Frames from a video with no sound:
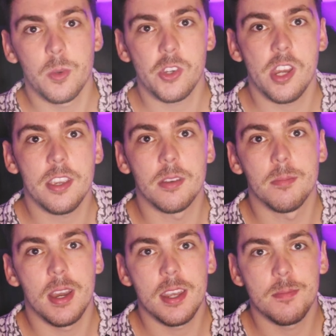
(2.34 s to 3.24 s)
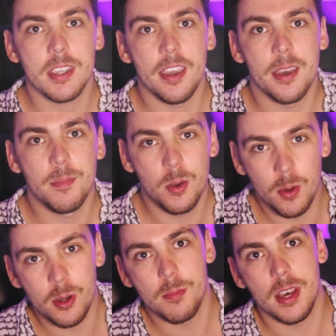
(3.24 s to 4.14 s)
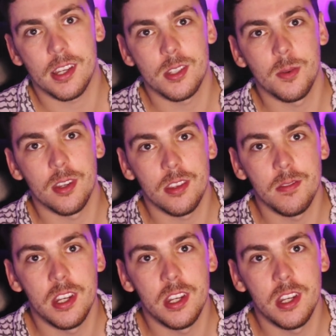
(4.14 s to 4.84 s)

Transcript: What's shakin'? My name's Cam, welcome back to another